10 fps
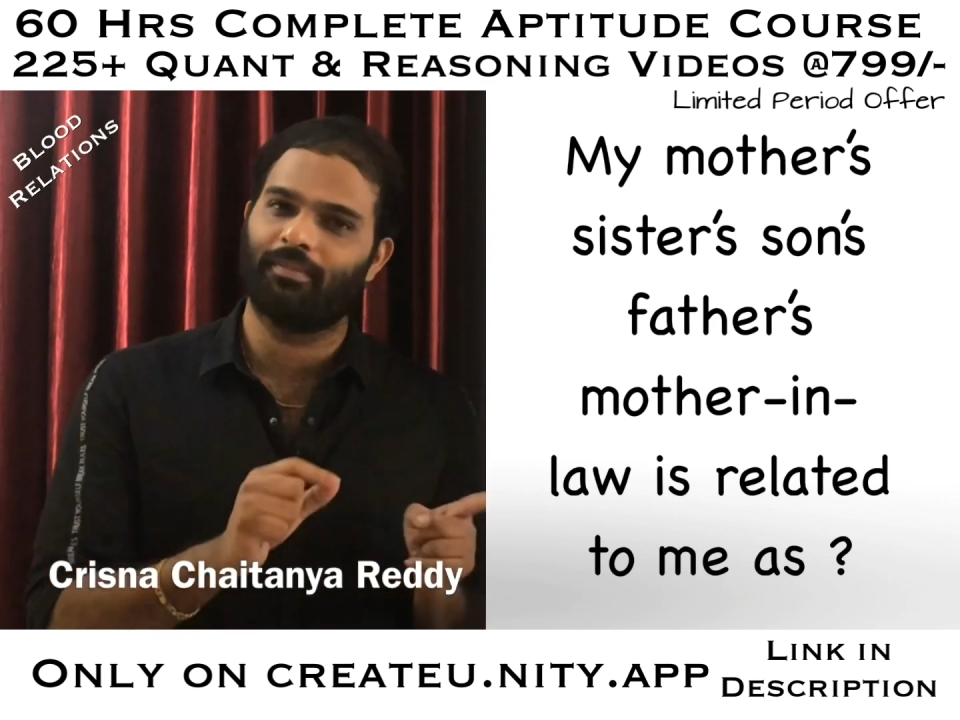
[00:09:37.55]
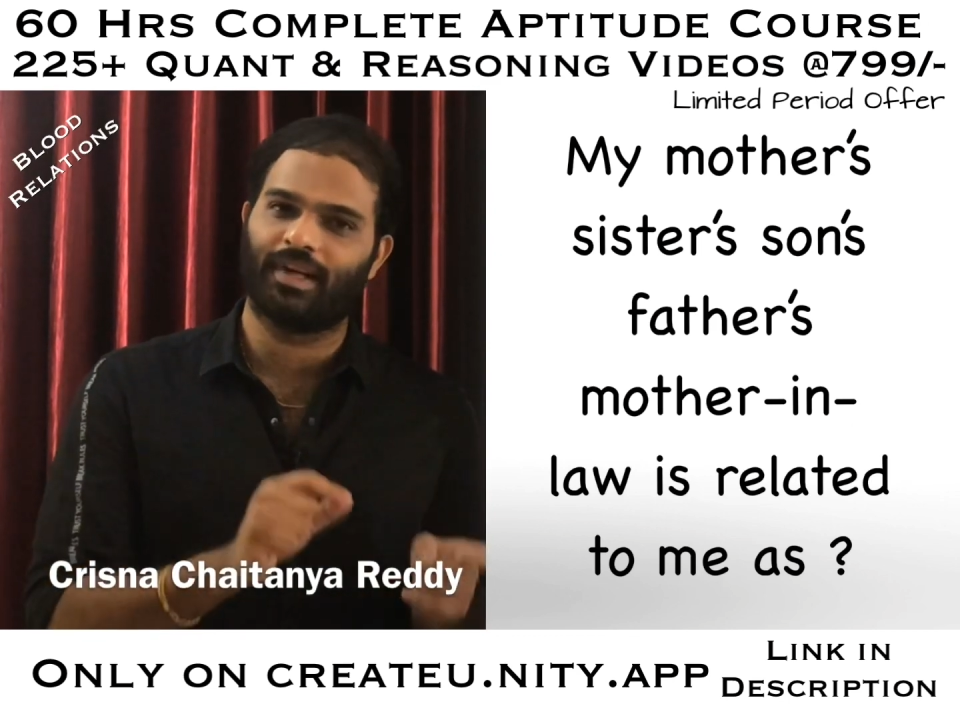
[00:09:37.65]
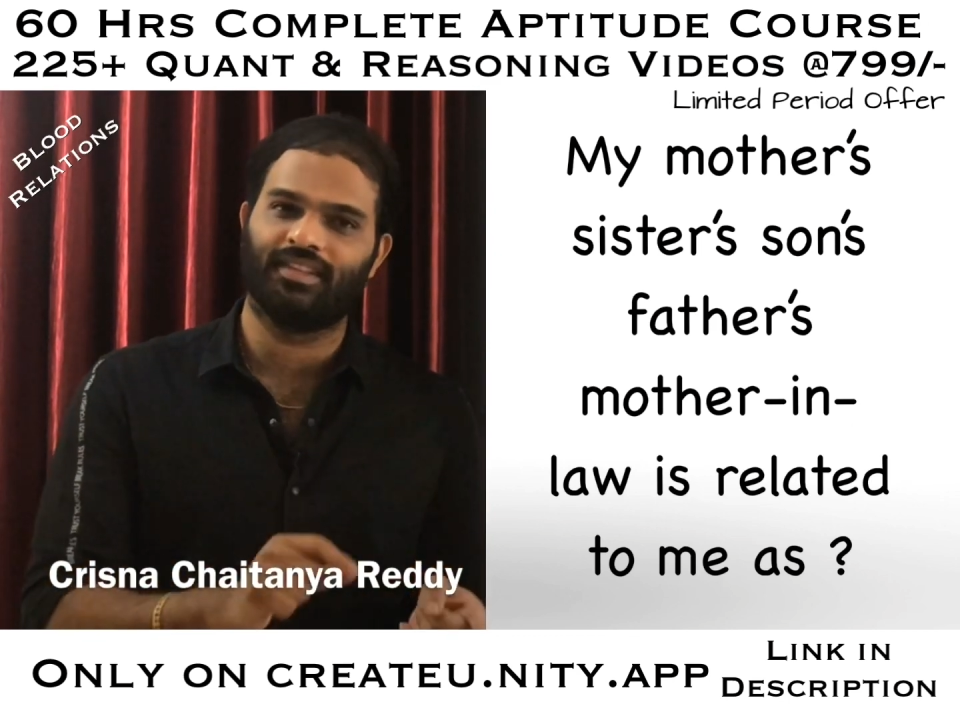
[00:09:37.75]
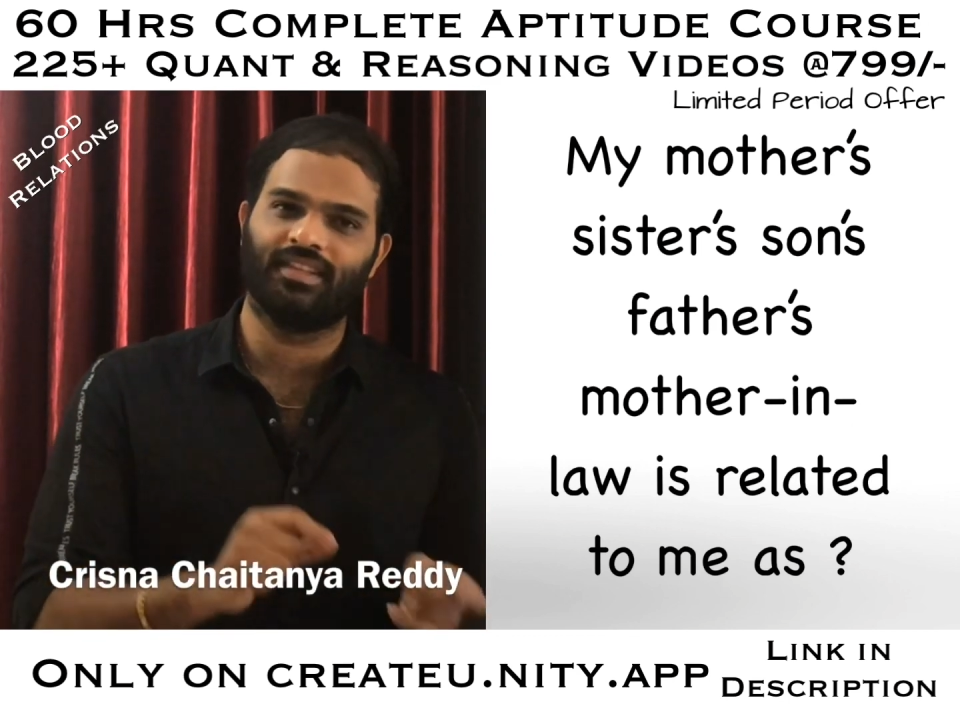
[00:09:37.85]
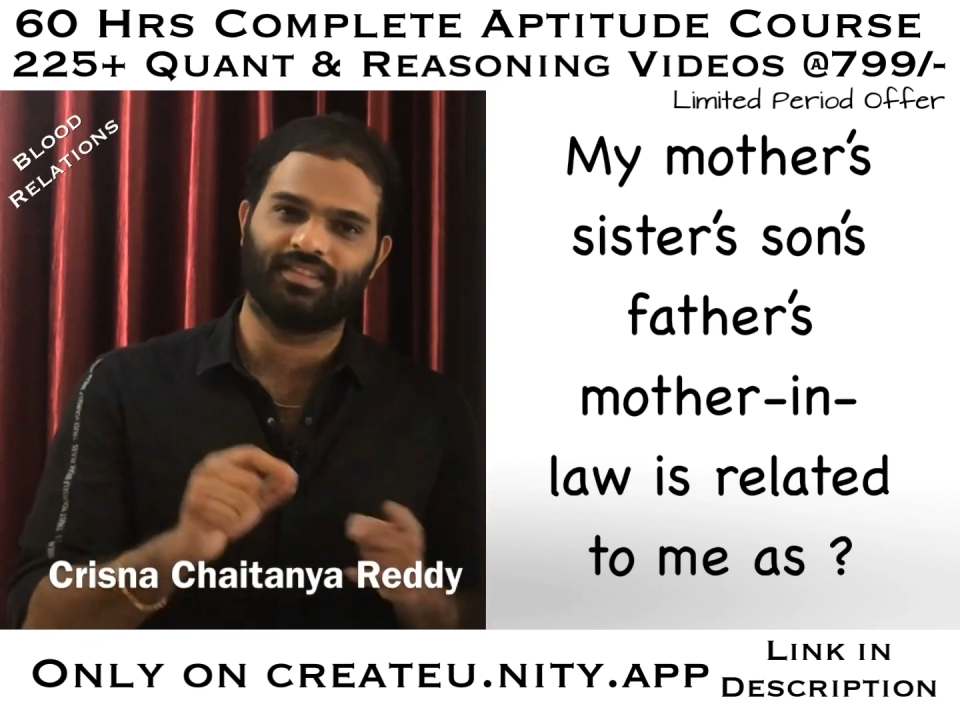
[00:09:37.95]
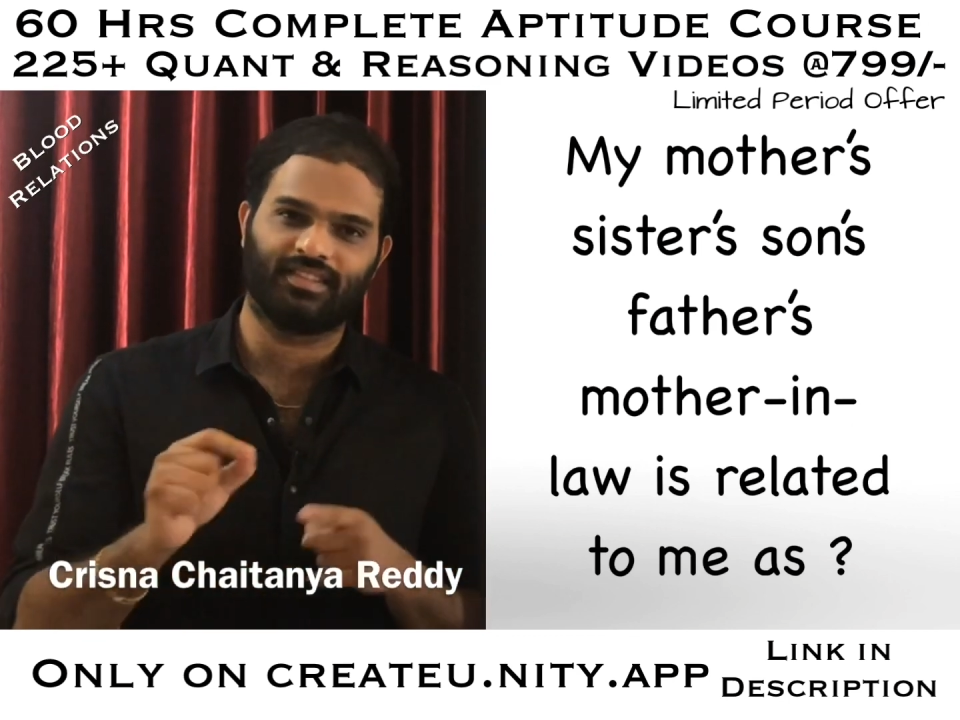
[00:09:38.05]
mother's